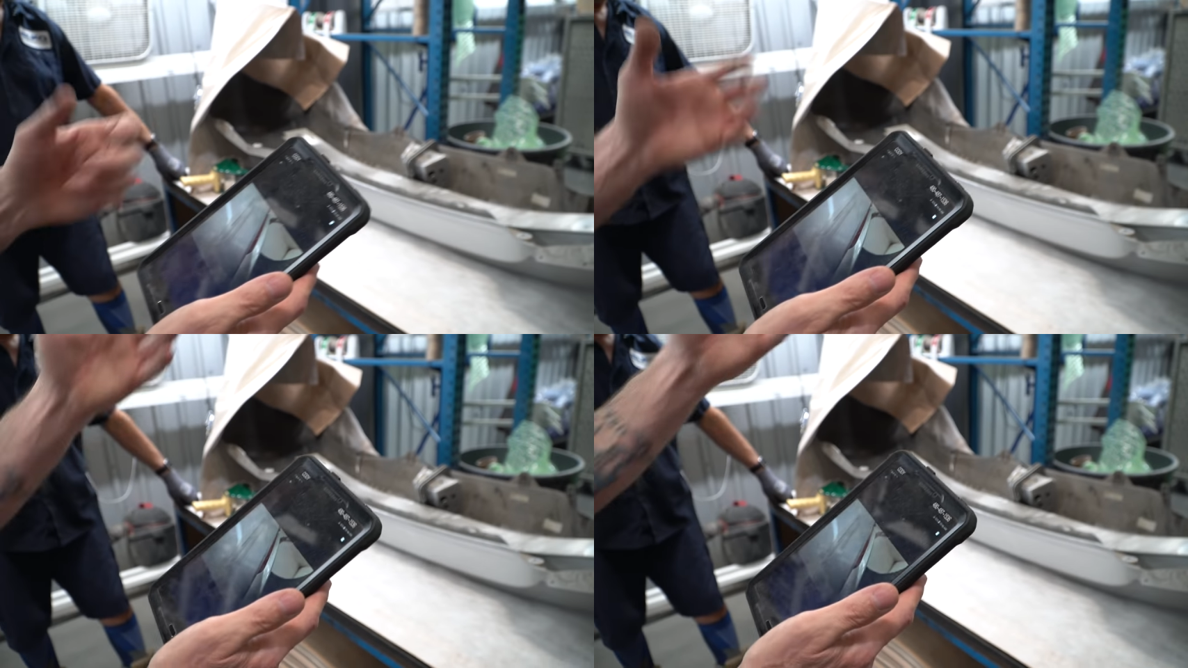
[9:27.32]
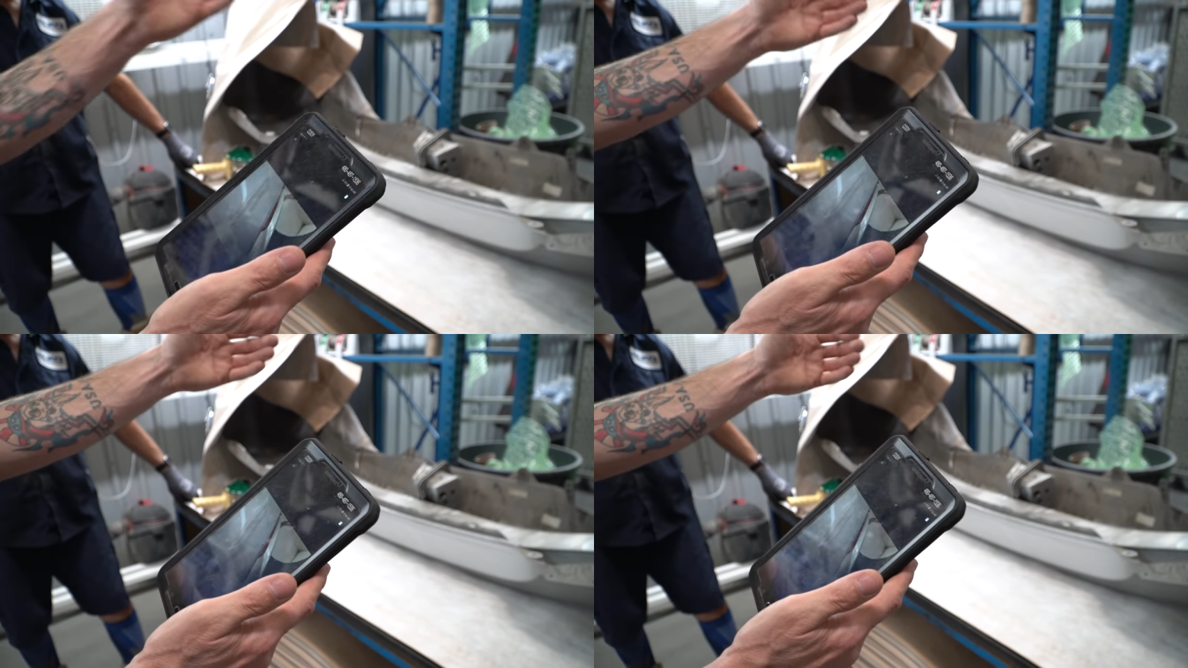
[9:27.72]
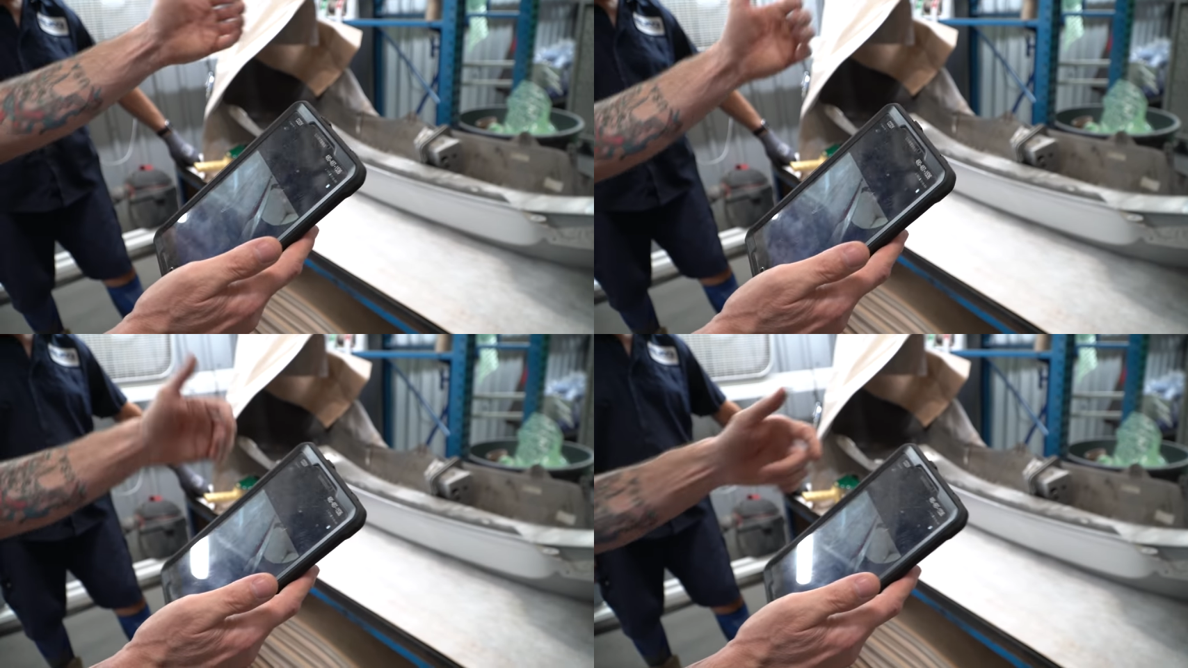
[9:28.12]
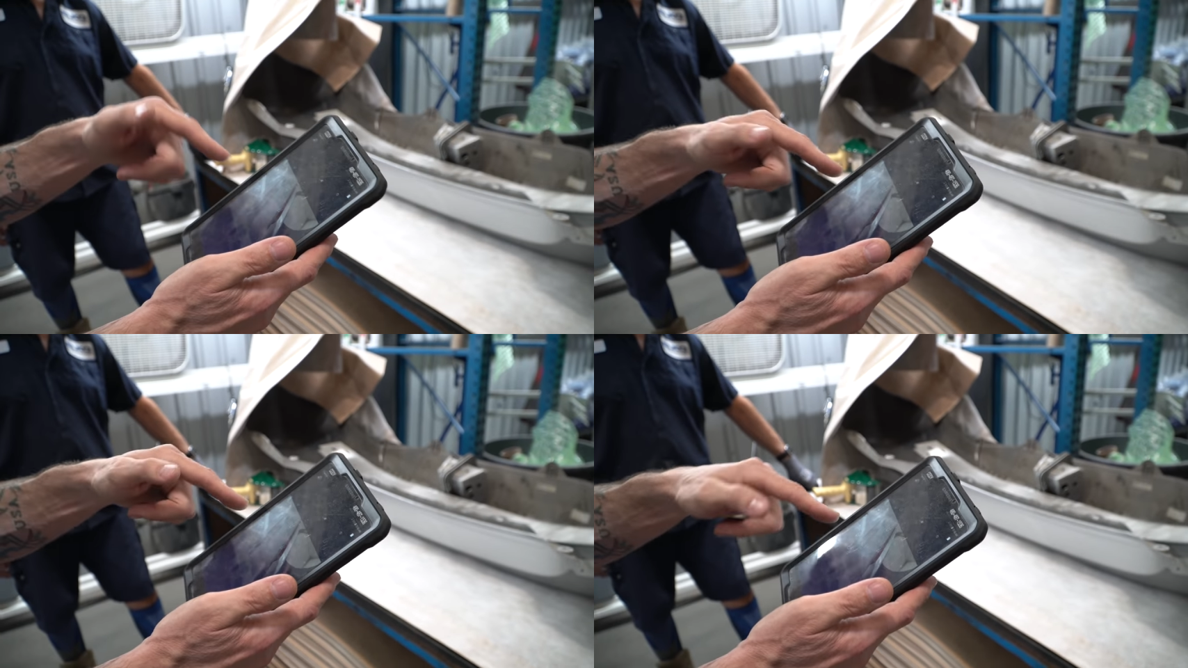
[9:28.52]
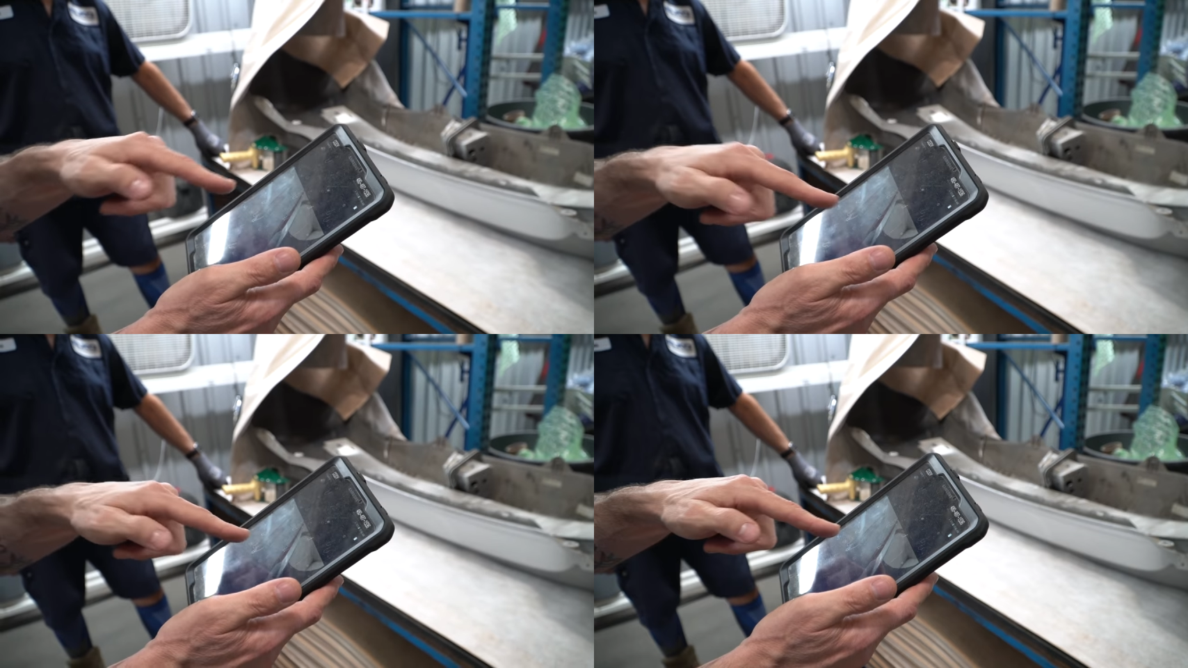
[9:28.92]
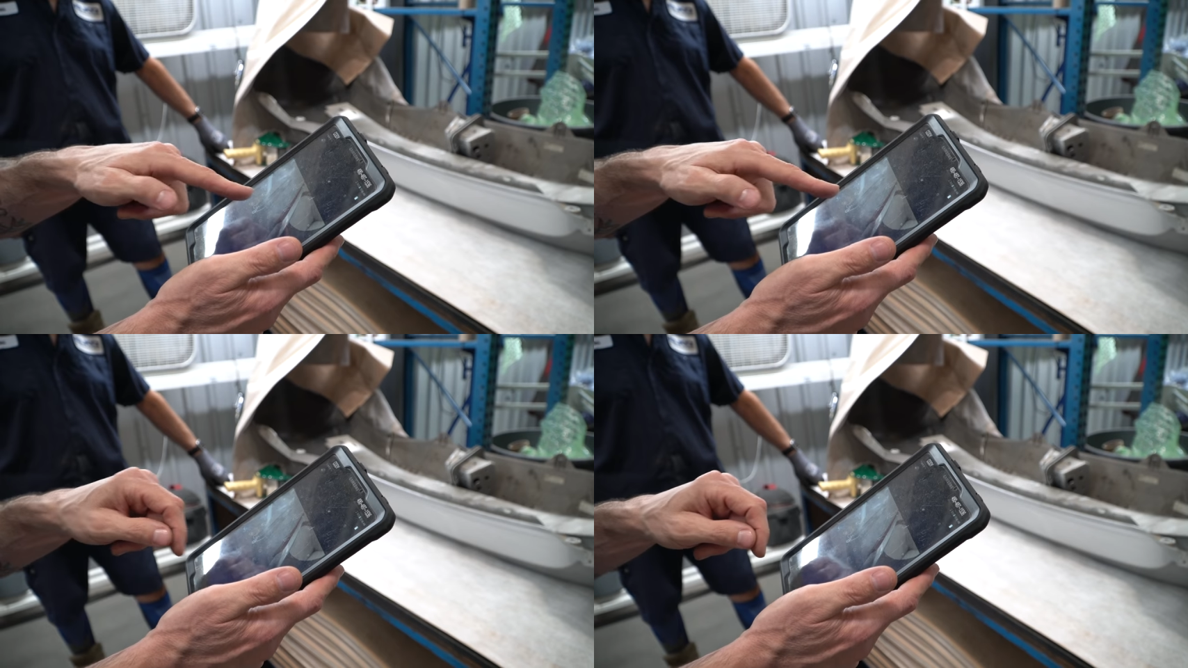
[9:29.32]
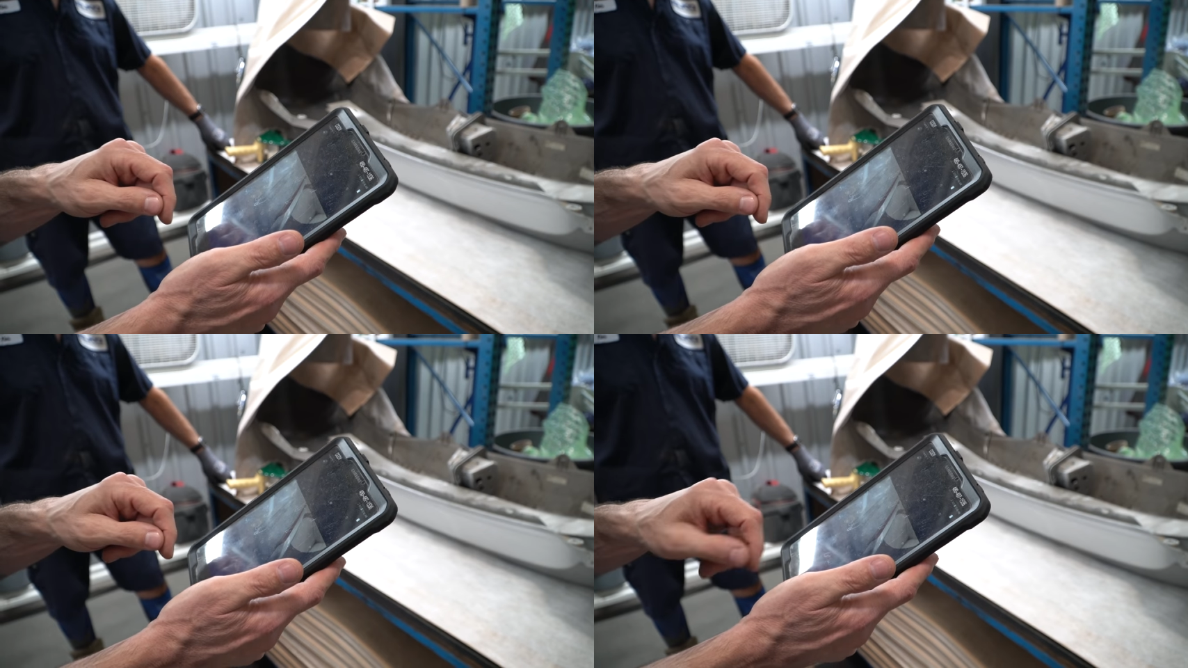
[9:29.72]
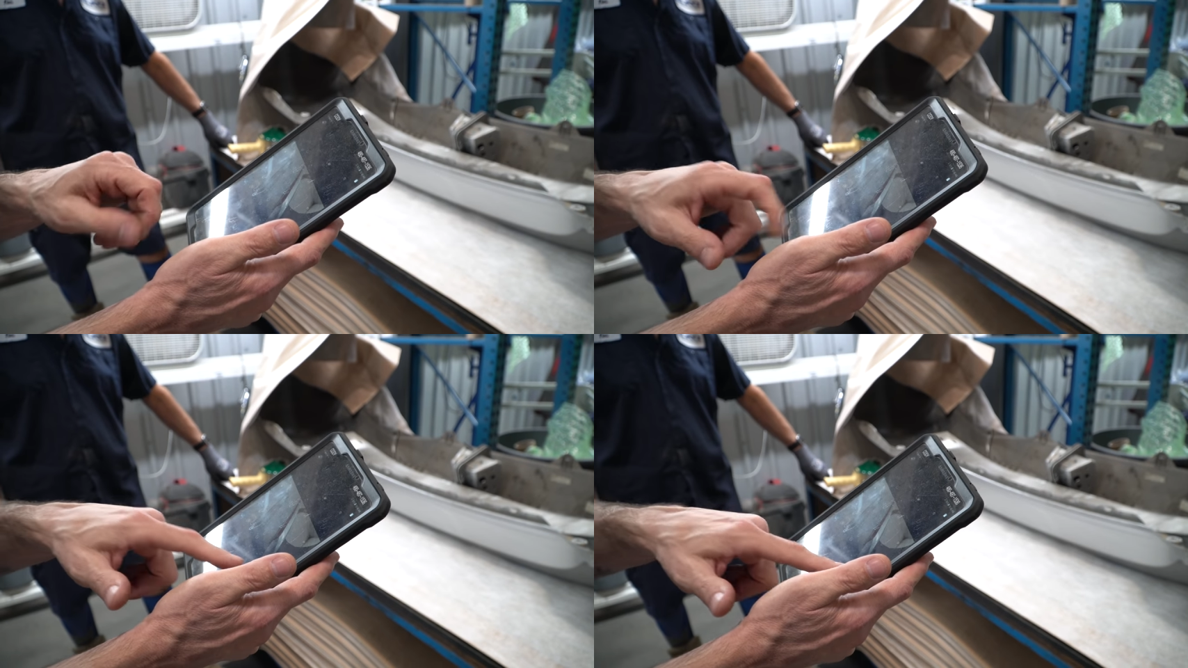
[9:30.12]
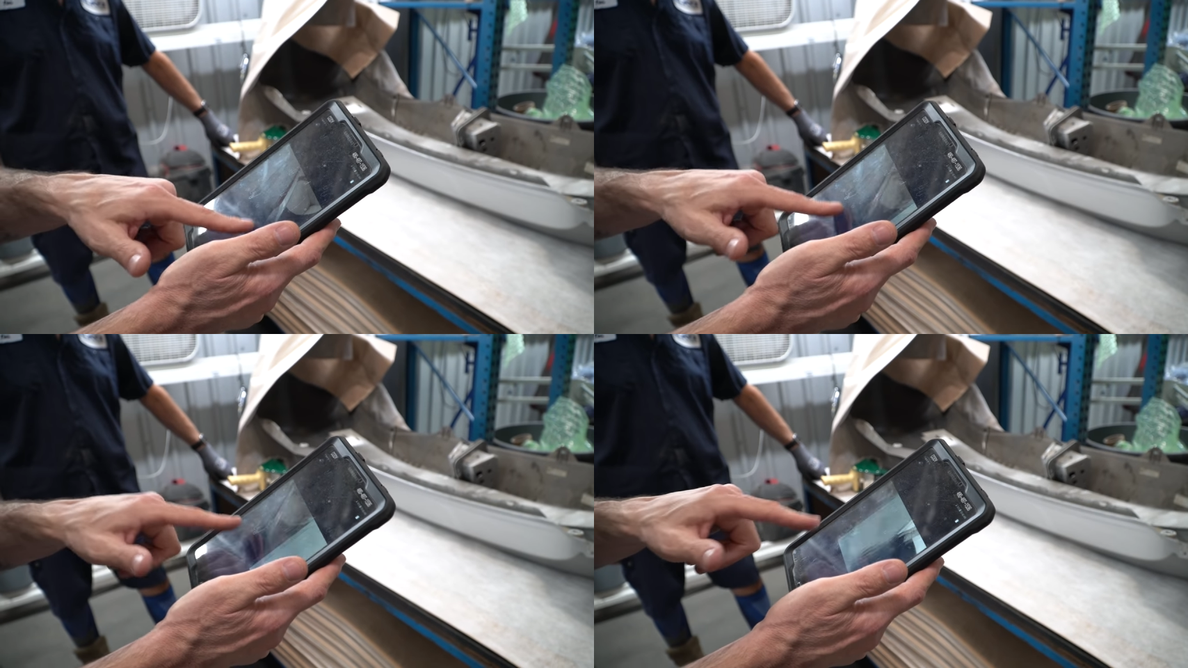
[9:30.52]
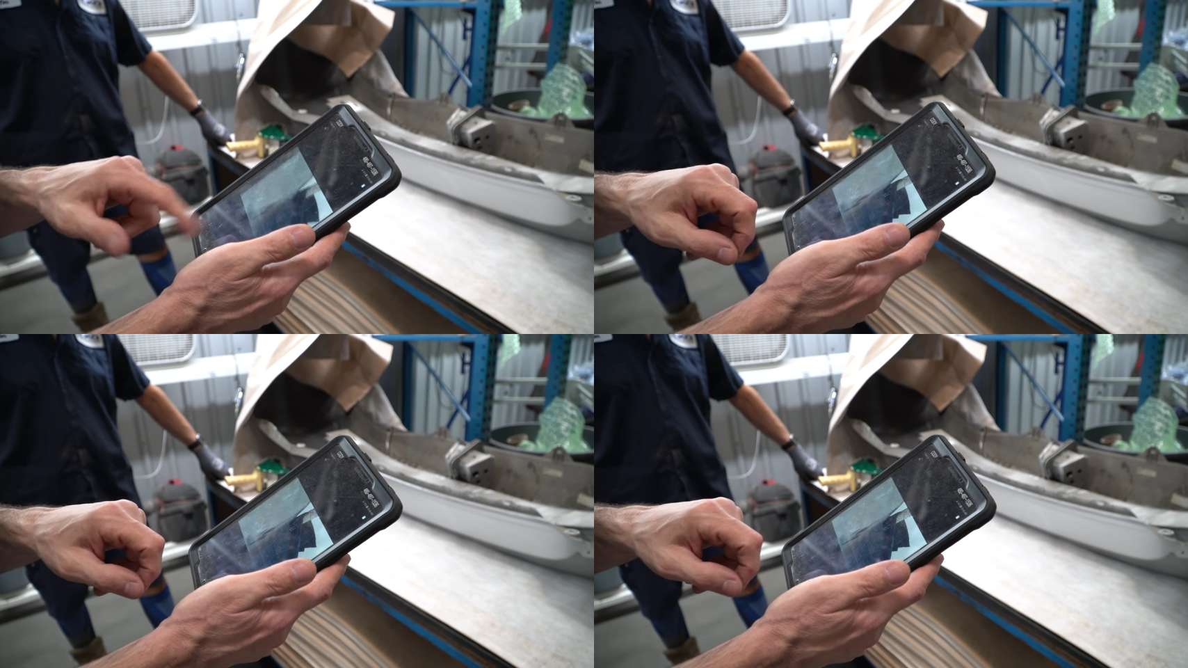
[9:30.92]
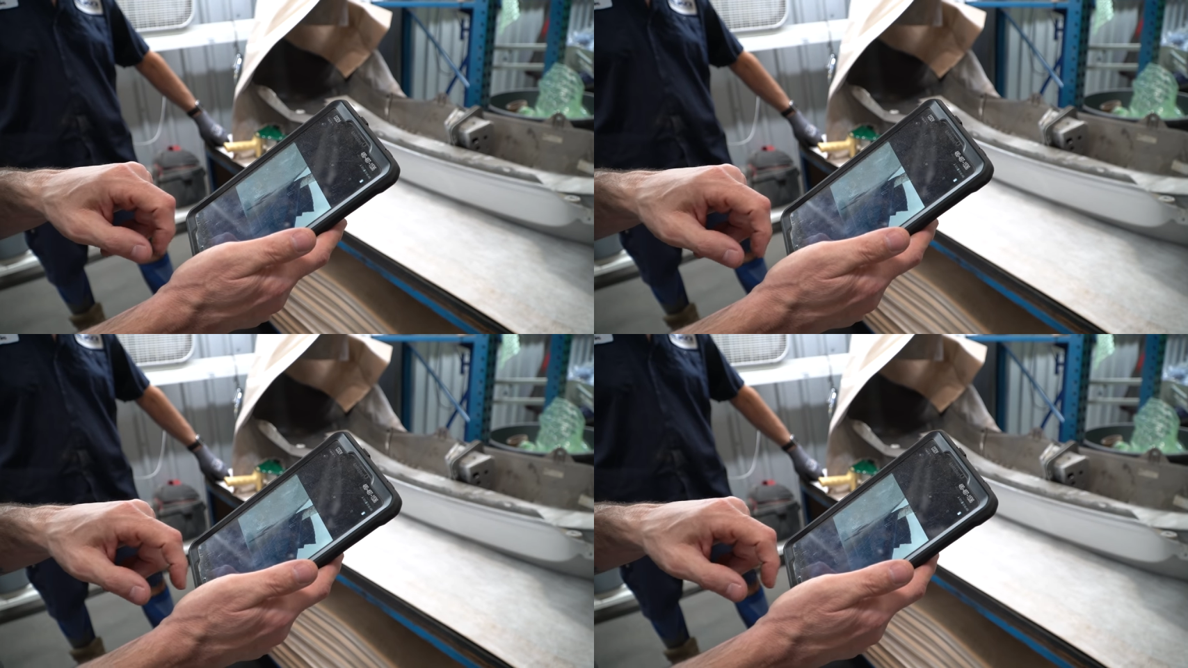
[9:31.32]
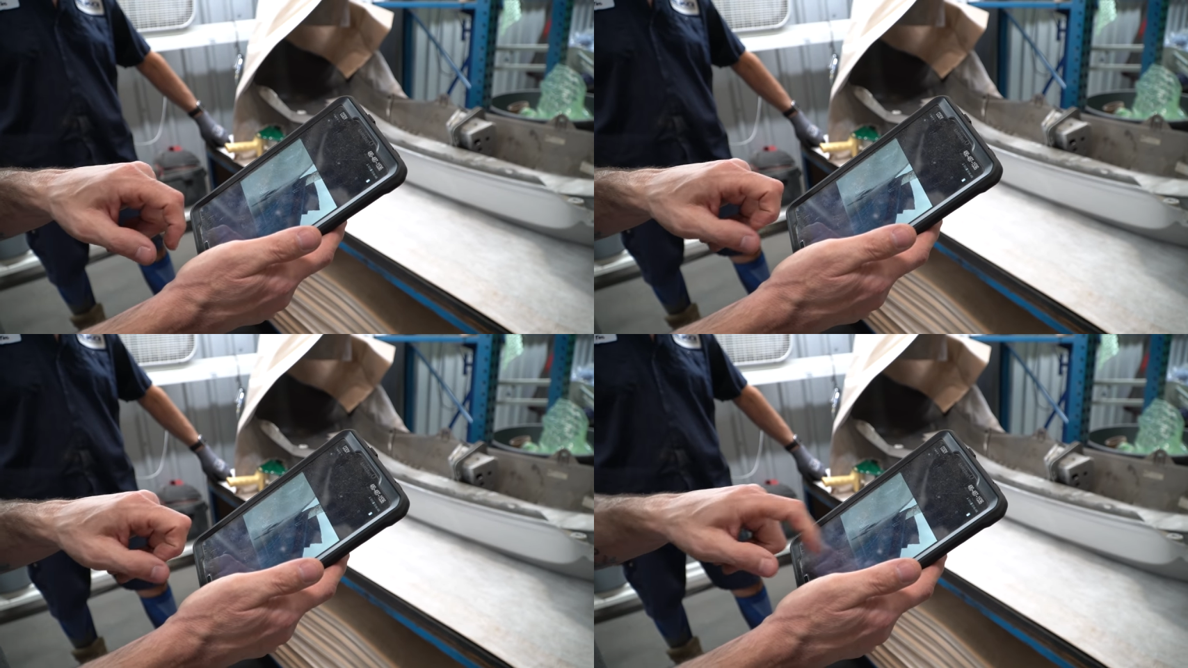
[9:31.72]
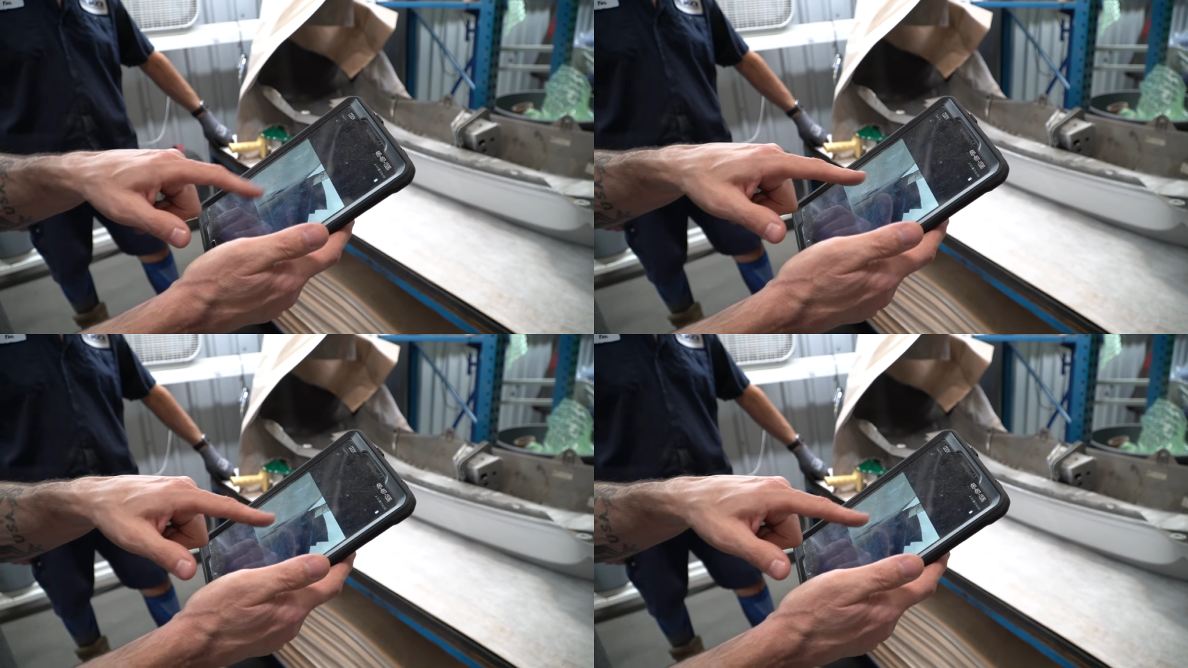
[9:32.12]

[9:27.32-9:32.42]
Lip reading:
No face is visible, so there are no lips to read.